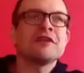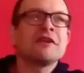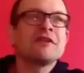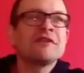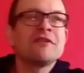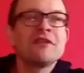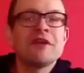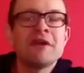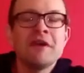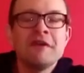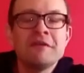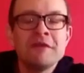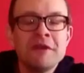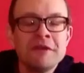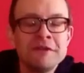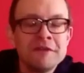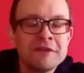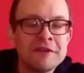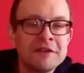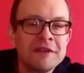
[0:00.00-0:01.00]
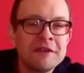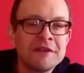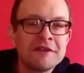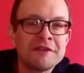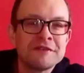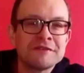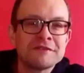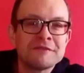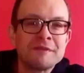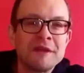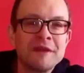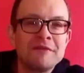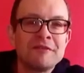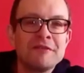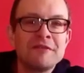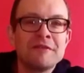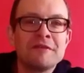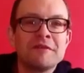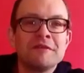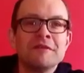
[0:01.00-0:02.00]
yet and you think, oh no, not another sweet
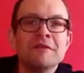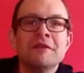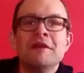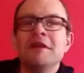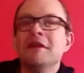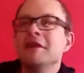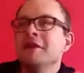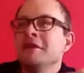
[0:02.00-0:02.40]
floral,